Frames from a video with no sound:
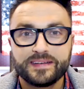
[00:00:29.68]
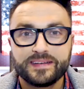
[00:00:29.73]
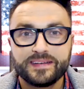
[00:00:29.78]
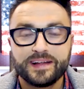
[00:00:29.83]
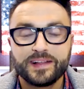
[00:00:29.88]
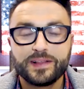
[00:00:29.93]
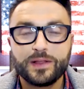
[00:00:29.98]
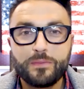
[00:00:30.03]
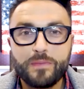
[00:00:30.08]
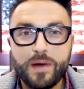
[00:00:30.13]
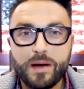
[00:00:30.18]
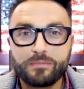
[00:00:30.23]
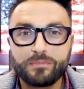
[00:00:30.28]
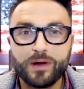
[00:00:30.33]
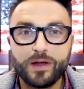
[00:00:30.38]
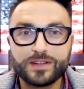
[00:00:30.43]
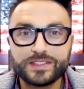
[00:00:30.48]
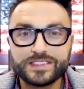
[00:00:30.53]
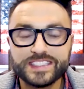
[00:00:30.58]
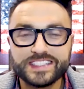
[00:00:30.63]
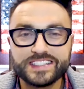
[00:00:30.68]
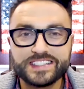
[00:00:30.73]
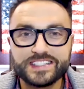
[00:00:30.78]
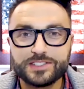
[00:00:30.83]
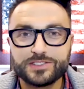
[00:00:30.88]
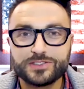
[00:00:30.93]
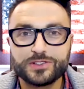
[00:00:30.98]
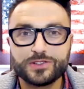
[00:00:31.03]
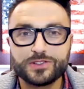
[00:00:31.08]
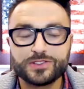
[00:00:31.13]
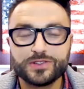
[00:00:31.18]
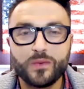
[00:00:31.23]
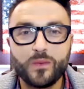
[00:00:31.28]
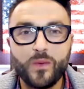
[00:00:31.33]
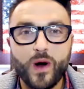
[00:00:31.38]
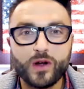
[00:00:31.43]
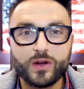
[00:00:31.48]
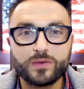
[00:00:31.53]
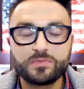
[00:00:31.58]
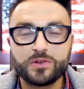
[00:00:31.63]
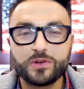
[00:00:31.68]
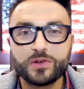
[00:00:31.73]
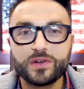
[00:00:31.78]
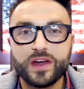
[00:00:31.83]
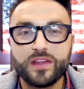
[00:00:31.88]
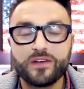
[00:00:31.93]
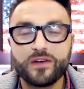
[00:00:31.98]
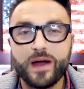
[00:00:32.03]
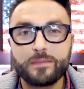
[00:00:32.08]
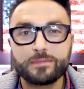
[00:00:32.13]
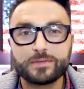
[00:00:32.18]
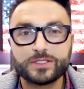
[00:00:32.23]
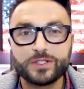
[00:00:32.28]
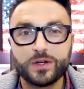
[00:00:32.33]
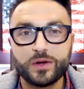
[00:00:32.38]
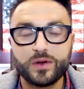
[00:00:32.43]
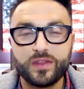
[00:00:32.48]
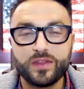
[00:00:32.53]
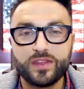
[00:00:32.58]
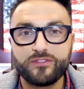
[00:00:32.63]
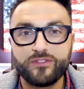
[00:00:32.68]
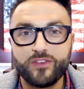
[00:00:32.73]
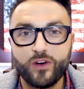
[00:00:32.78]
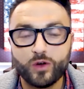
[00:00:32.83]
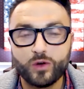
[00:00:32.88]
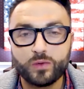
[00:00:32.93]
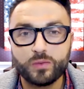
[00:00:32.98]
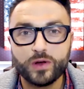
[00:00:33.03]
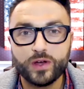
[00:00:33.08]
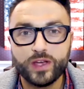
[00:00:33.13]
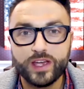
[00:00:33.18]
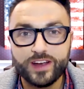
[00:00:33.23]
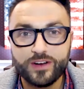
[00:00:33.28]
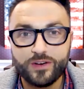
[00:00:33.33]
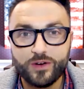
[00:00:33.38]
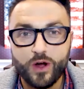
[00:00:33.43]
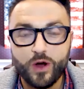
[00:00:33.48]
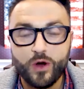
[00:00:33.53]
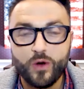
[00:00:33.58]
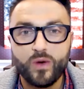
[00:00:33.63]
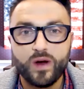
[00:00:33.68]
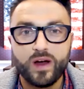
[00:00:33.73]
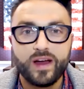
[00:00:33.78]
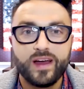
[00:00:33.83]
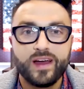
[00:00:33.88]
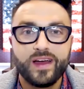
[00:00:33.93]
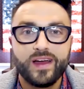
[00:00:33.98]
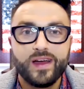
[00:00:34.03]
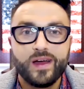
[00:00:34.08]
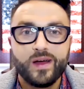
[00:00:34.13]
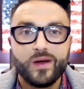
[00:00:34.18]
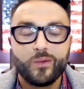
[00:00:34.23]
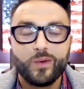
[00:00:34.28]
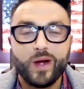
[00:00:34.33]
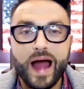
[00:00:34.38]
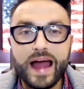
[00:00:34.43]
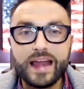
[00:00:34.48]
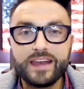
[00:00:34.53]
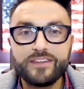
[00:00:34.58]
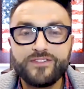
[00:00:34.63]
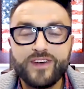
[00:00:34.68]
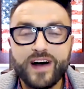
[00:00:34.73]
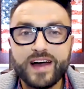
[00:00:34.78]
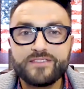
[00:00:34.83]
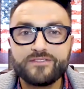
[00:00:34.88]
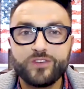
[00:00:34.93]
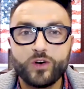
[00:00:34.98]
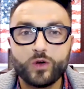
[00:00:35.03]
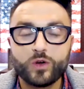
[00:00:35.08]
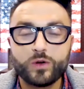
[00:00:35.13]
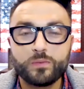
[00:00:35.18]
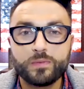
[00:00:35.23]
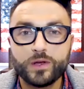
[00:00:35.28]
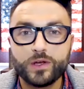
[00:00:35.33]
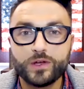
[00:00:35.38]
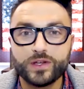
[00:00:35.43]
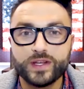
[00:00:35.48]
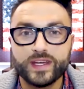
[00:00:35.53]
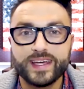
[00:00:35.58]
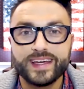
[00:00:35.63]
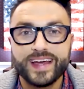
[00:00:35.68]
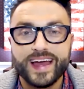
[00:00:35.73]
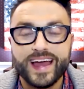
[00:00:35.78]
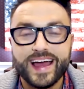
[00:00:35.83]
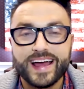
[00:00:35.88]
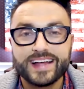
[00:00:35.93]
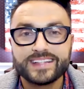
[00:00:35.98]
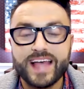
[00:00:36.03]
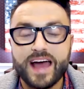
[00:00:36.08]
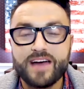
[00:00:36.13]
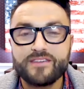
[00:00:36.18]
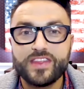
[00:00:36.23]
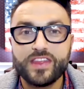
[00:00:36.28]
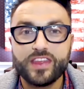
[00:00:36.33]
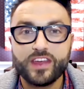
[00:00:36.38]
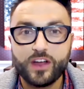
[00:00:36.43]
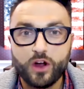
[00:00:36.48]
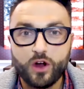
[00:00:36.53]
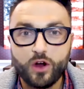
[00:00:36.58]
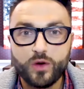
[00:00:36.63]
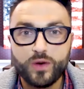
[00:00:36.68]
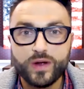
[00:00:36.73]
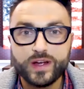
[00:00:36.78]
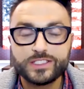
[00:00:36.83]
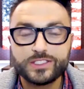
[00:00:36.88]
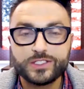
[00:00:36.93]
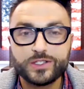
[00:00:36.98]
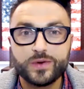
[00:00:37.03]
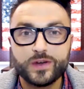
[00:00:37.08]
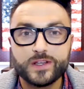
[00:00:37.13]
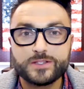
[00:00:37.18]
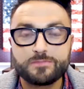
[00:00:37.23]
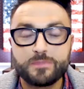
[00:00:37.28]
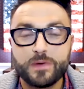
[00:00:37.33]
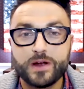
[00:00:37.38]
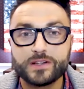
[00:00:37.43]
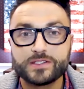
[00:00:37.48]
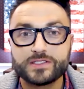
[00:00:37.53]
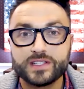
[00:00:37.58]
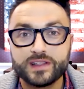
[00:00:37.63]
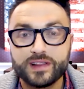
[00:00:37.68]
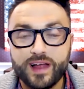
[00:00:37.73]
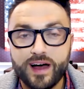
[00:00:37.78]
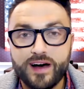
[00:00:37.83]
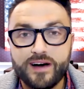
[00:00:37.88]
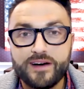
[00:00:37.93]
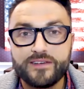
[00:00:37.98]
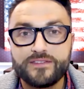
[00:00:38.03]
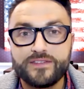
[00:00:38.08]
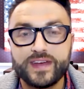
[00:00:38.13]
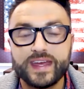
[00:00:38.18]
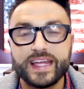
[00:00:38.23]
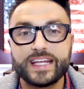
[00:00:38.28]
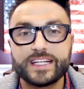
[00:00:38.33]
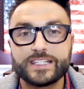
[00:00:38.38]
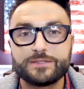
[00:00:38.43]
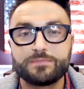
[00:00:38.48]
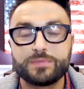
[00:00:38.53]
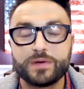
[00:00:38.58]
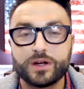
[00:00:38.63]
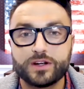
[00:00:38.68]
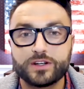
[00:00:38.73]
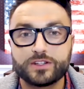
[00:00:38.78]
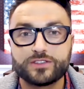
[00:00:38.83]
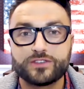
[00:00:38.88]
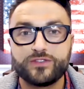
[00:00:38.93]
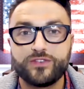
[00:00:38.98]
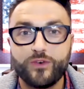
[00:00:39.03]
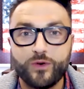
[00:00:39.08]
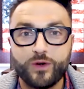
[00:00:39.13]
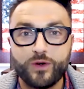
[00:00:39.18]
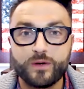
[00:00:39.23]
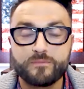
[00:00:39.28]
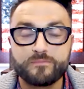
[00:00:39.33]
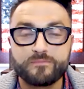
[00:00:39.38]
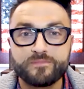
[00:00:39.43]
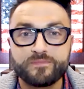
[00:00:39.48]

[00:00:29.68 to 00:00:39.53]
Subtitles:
Hello, my brothers and sisters, and welcome to another episode of The Vulnerable Hero, where I define vulnerability as having the courage to experience love in its purest form.